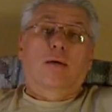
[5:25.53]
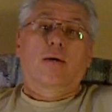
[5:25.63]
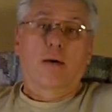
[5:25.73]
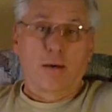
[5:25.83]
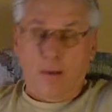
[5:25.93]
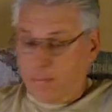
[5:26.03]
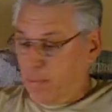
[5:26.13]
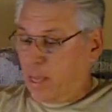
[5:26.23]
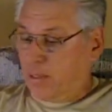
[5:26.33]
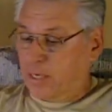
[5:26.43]
uh,
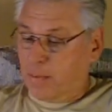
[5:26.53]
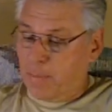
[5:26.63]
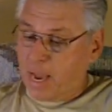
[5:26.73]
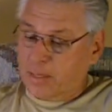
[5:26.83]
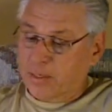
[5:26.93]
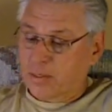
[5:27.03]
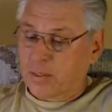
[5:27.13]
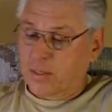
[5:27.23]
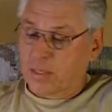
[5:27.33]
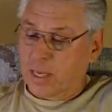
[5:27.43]
I seen boxes
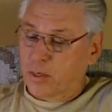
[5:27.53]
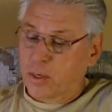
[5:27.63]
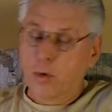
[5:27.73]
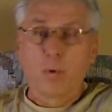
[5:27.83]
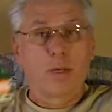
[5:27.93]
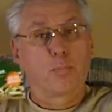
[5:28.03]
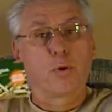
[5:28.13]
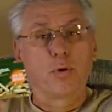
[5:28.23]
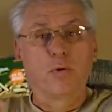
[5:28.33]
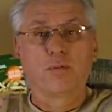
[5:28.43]
that said new,
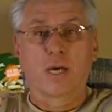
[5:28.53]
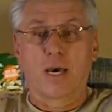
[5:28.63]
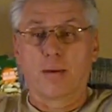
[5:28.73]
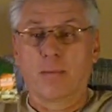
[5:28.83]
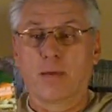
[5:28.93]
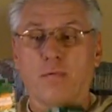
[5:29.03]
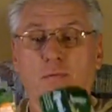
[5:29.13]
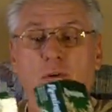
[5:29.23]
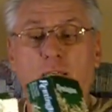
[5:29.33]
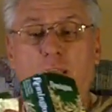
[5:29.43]
improved on them. I, in
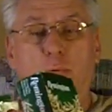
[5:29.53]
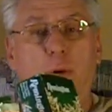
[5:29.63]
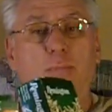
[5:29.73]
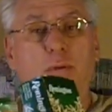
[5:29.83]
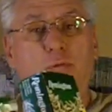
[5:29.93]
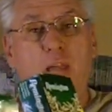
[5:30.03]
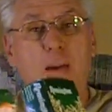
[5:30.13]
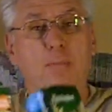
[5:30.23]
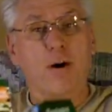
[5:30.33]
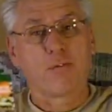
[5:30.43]
fact, I ripped the
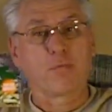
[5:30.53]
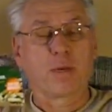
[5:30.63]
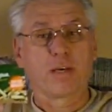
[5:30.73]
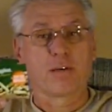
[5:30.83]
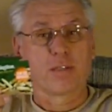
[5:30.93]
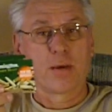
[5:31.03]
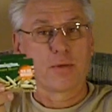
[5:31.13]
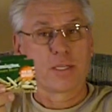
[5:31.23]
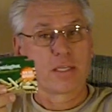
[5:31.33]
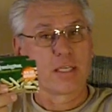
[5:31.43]
flap off because I
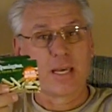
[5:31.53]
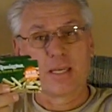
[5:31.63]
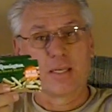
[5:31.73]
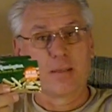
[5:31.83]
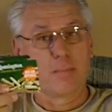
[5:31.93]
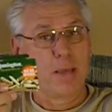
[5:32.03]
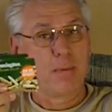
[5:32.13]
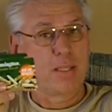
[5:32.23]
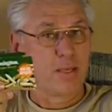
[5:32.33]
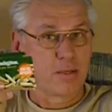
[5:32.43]
was excited that
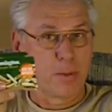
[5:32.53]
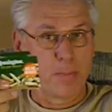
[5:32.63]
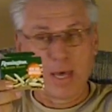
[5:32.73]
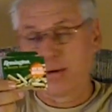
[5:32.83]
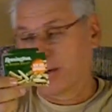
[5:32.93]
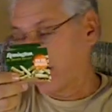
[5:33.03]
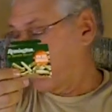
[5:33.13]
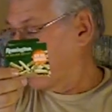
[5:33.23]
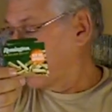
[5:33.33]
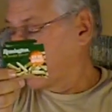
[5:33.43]
maybe these are better
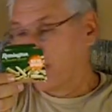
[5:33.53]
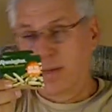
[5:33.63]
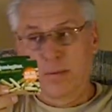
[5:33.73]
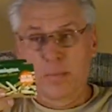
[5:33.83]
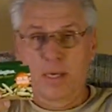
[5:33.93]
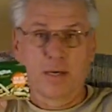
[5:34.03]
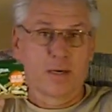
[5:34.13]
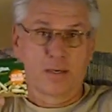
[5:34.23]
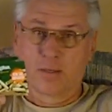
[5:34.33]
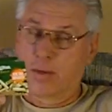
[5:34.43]
now
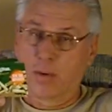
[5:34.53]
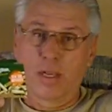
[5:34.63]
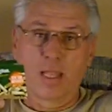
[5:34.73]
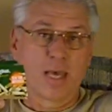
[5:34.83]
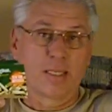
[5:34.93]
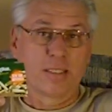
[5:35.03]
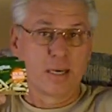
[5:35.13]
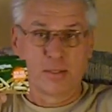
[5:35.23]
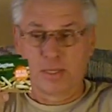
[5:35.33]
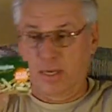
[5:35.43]
because there were a lot of
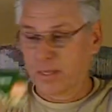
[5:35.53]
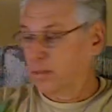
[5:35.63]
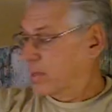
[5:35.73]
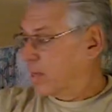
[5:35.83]
duds in it.